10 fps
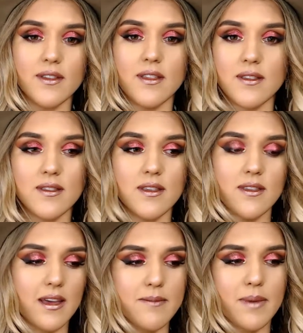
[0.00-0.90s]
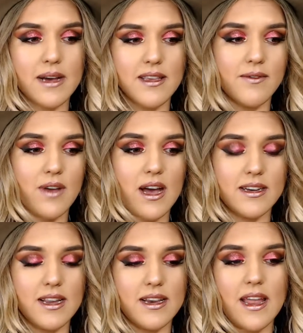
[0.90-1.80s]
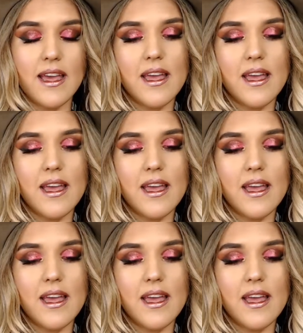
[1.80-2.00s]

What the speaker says: This is the second box I've gotten, and